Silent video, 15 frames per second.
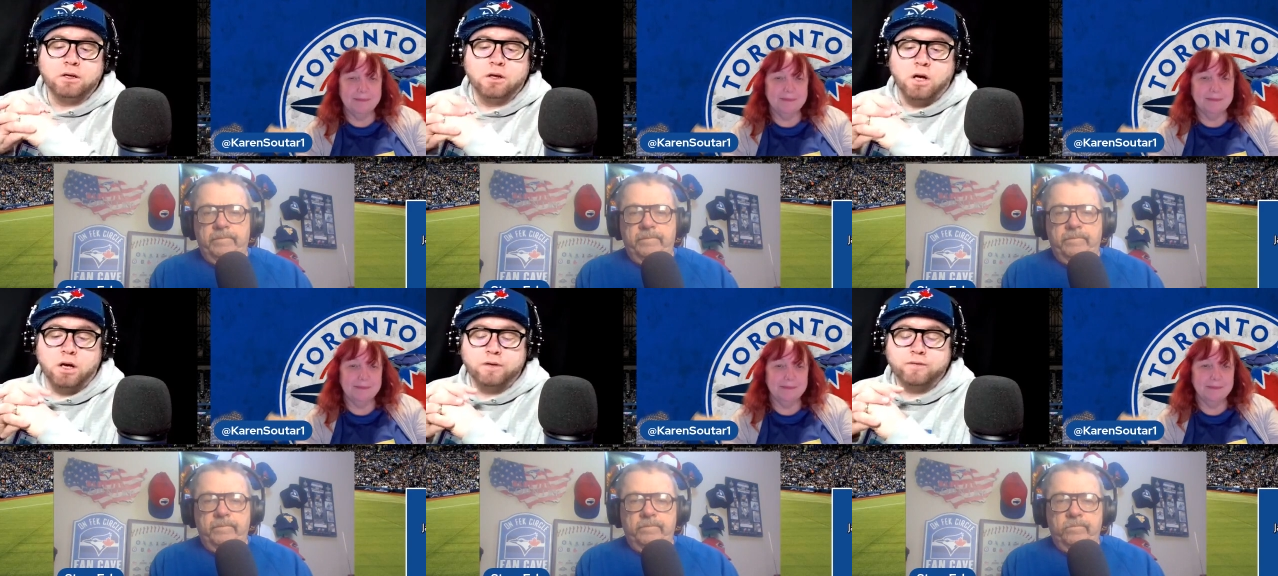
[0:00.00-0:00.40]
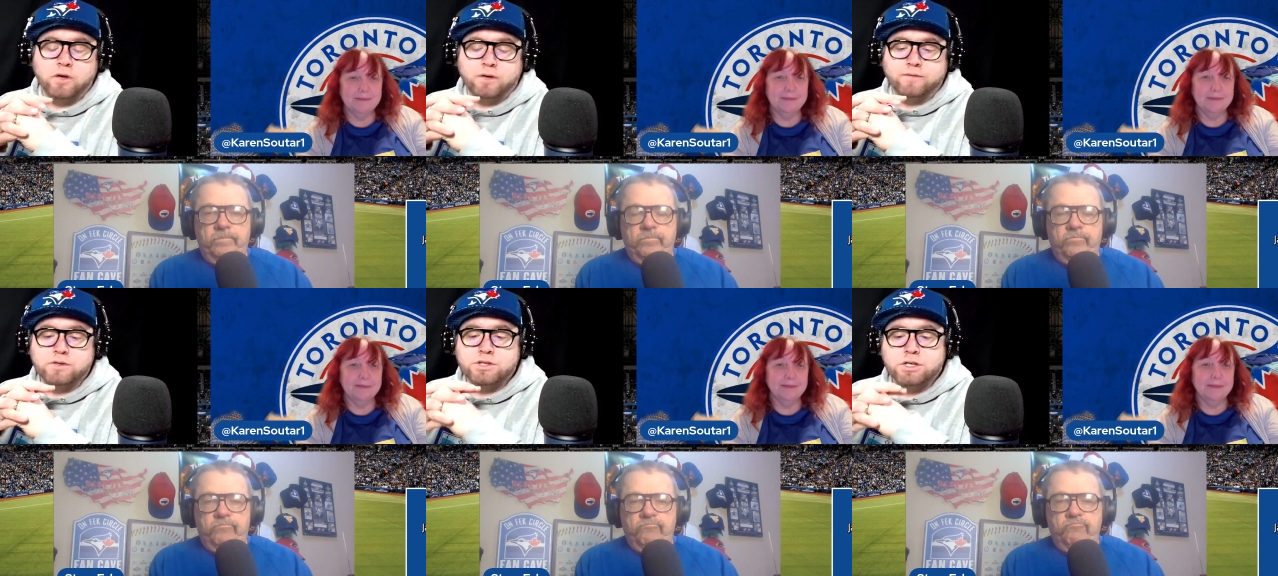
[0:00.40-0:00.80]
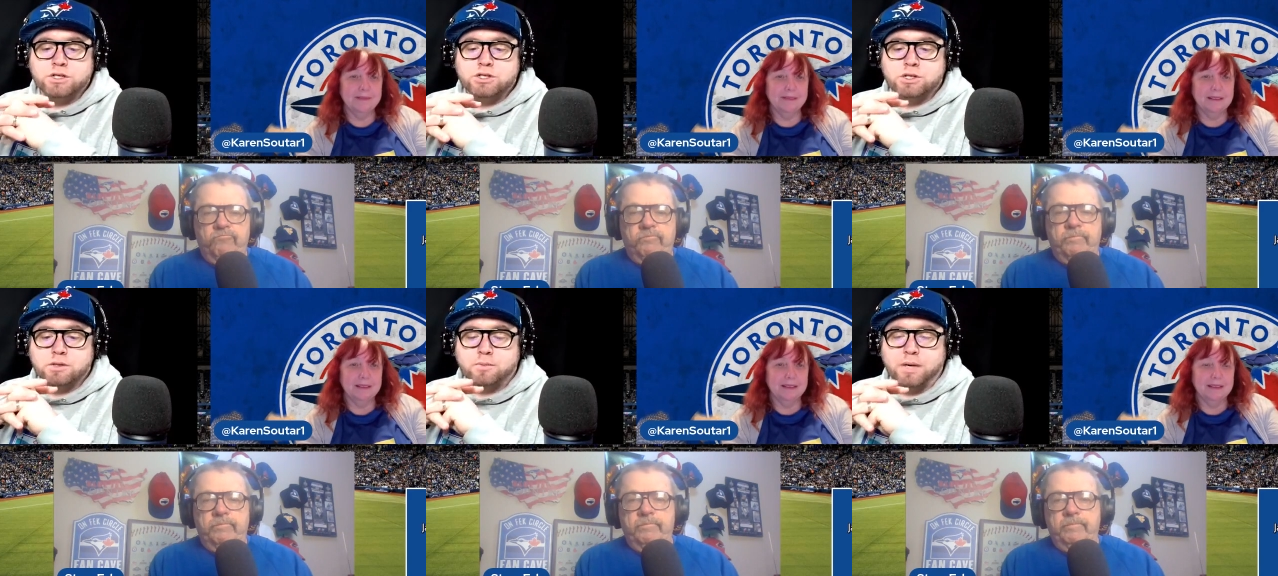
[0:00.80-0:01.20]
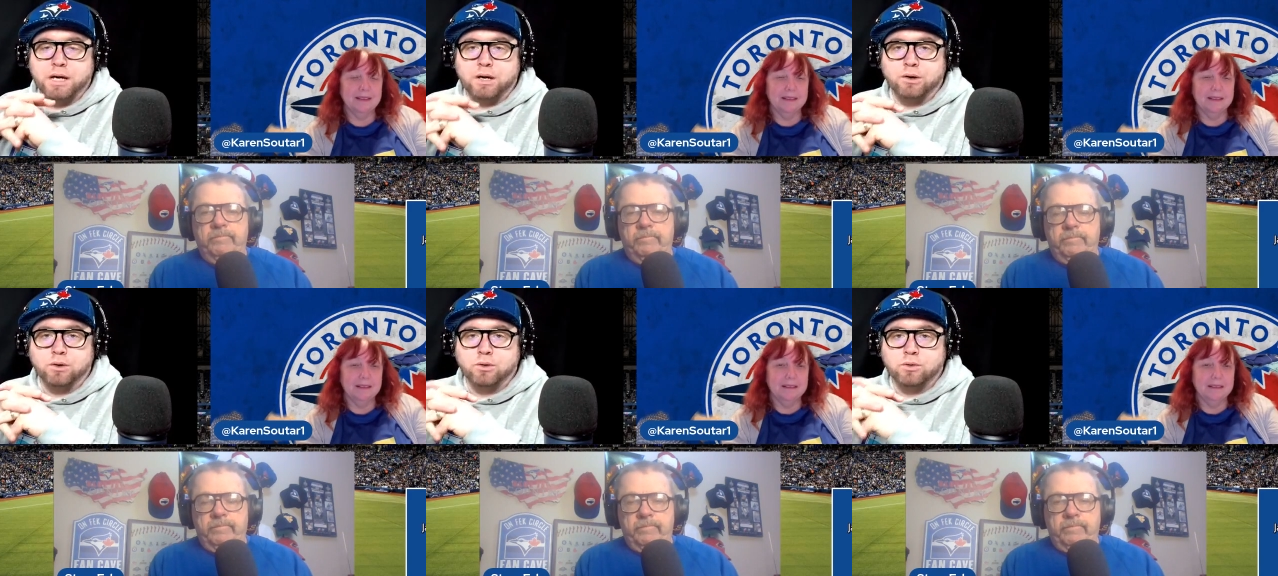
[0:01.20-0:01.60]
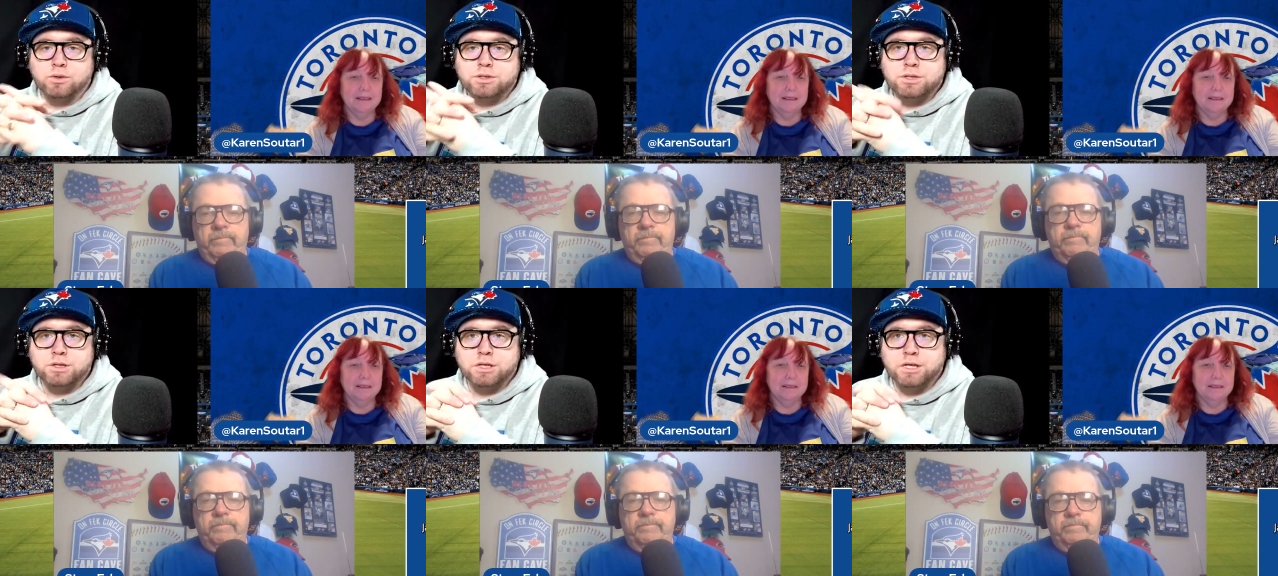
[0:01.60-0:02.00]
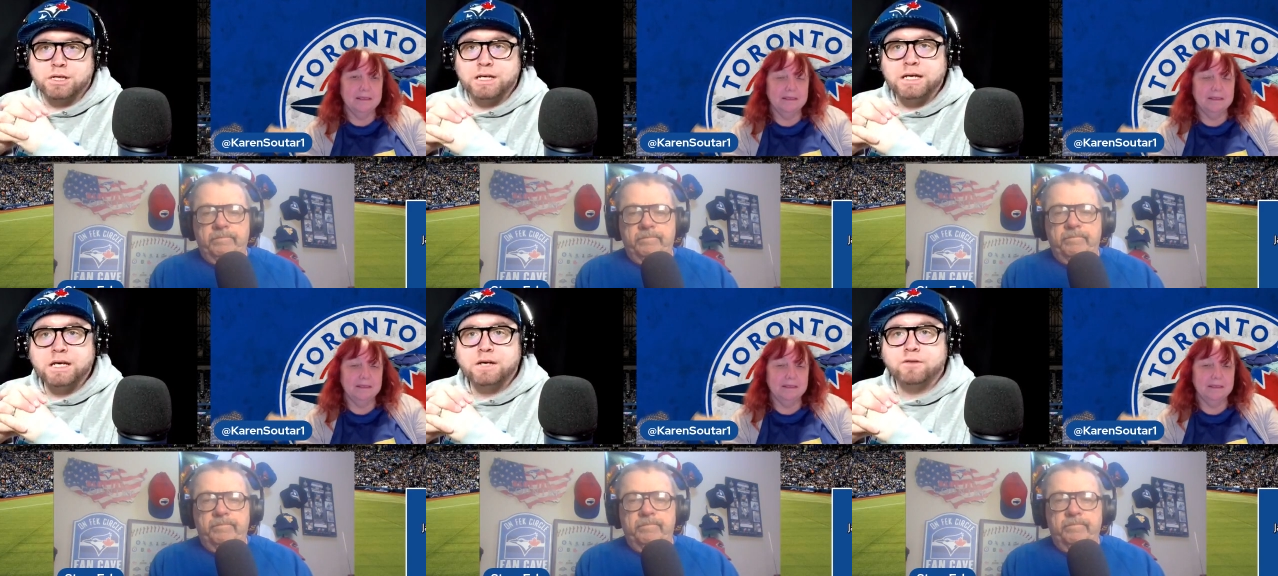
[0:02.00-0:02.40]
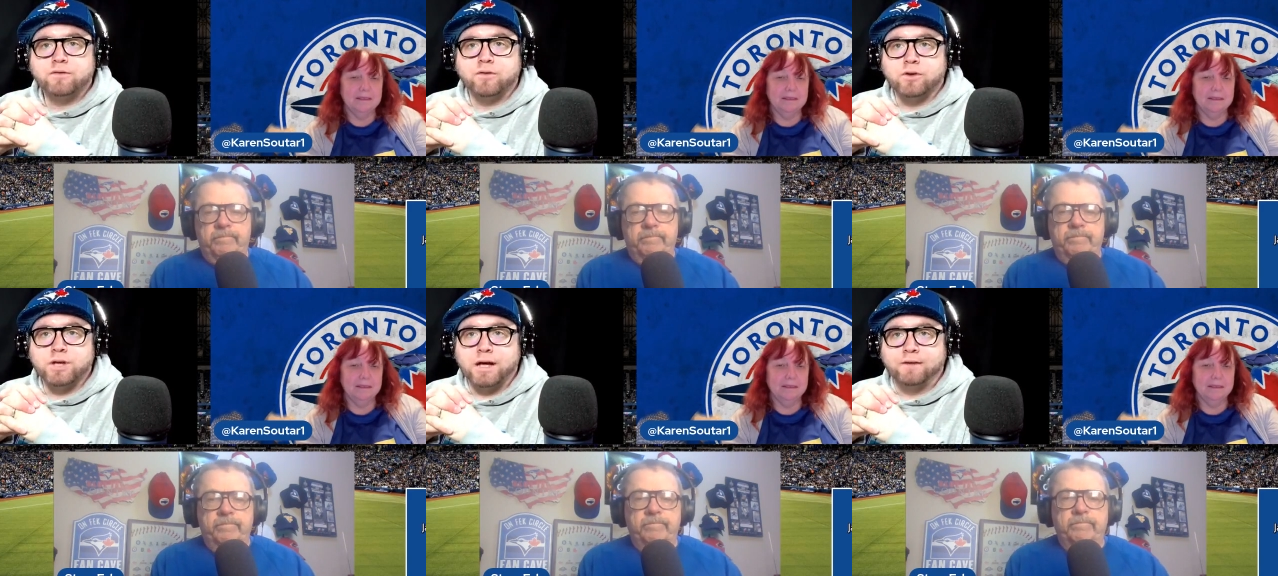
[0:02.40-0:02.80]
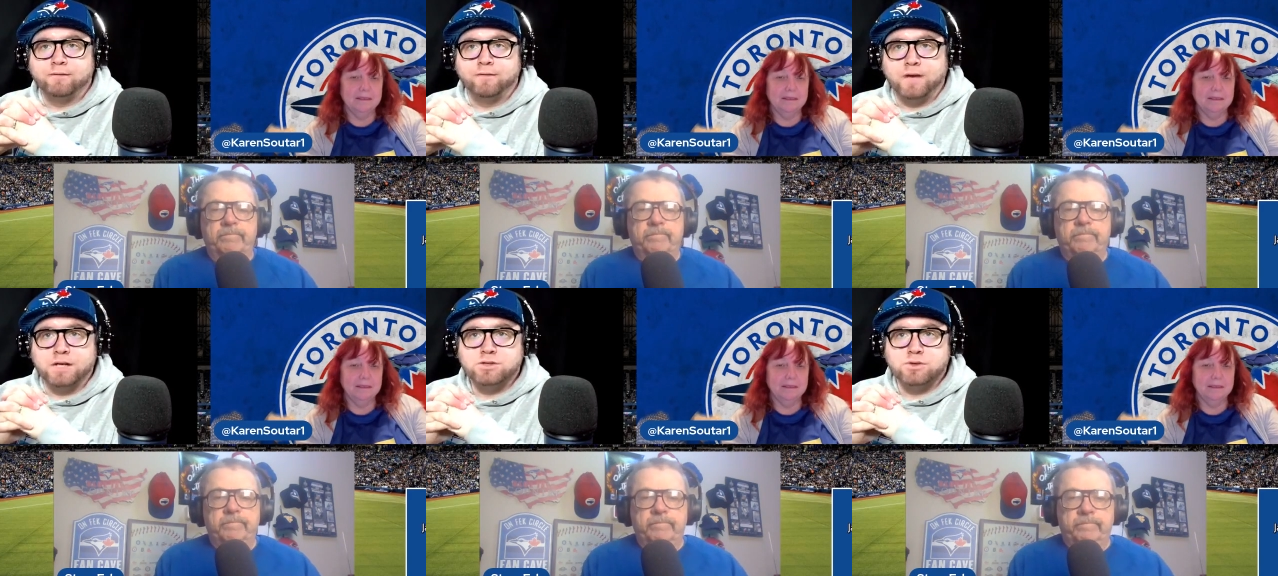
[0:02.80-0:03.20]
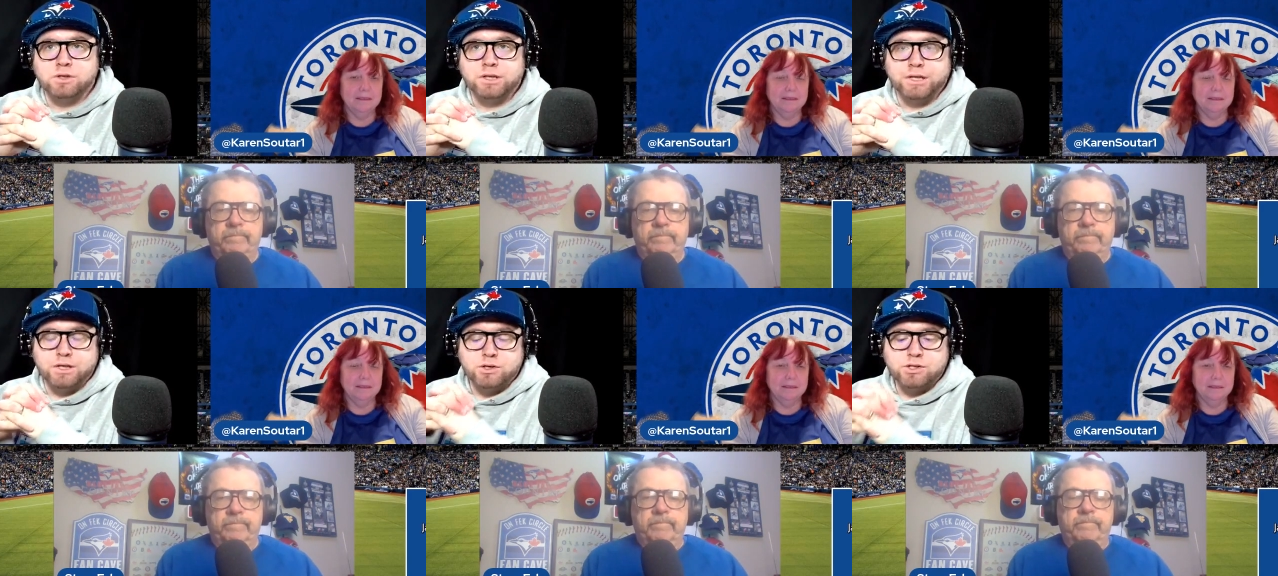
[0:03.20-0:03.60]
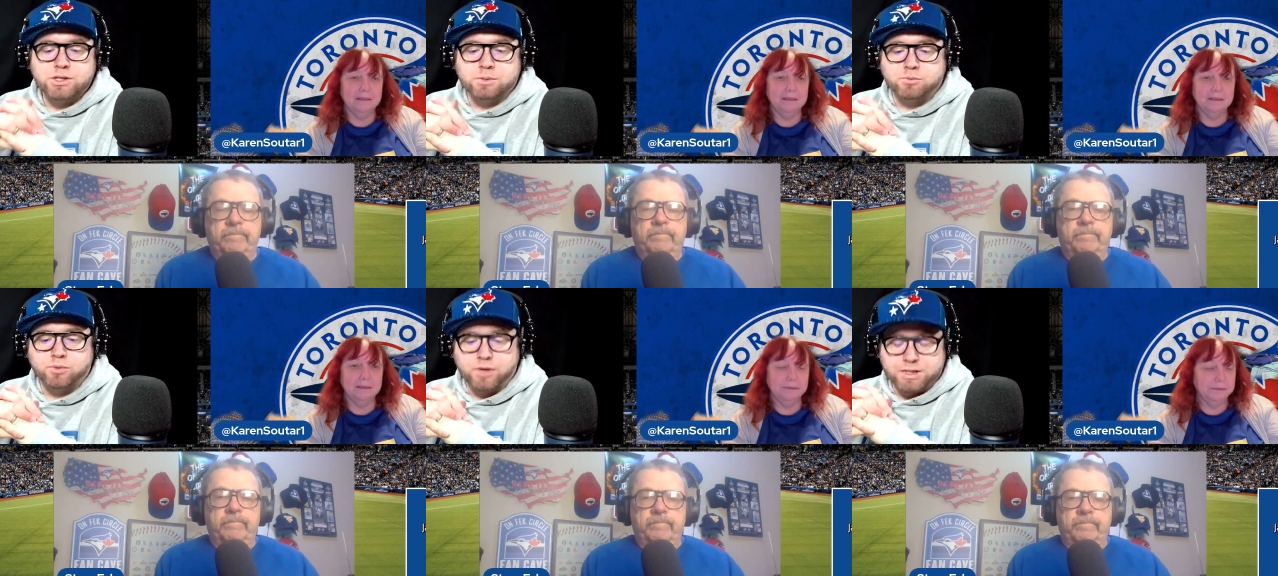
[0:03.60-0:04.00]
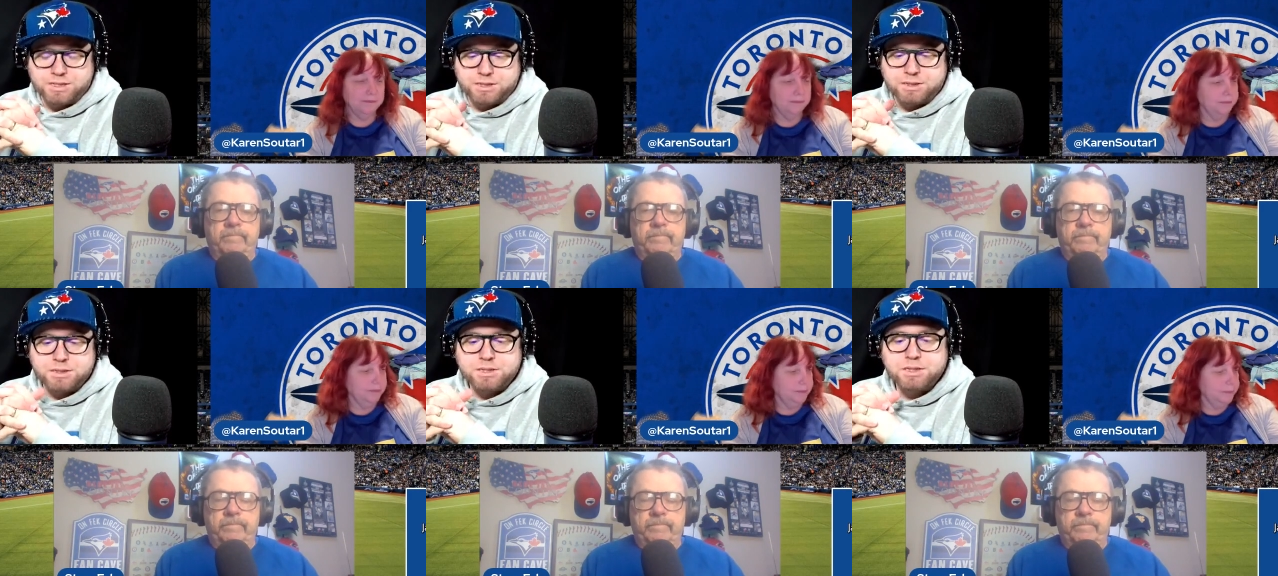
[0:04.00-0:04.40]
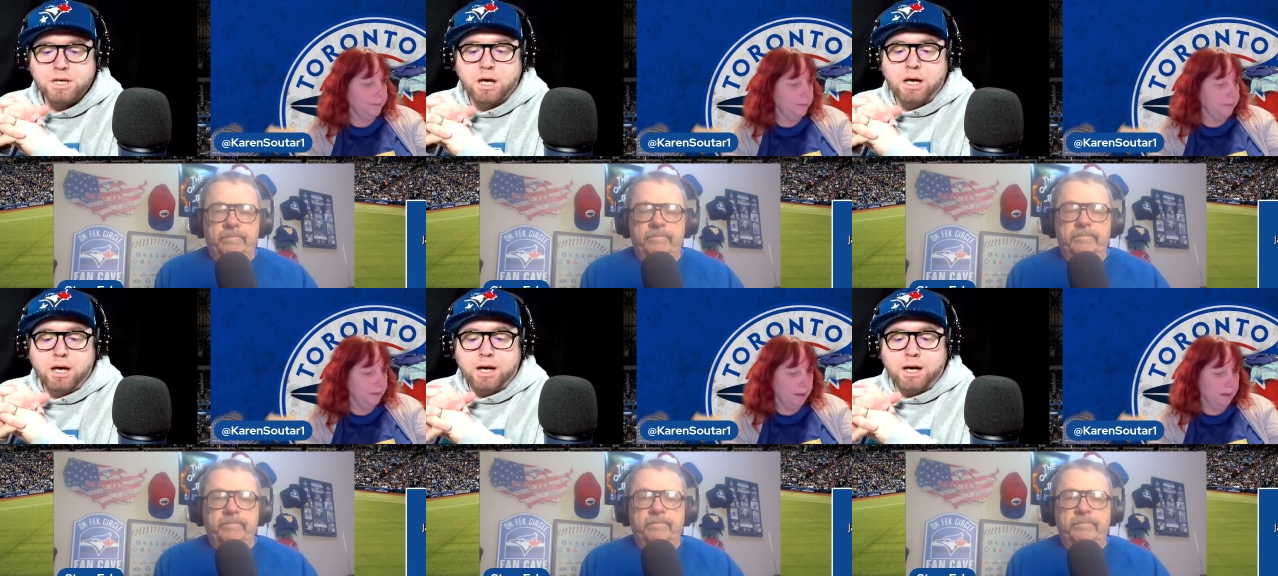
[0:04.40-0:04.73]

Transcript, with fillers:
Speaker 1: a lot of conversation about the need for that veteran leadership presence,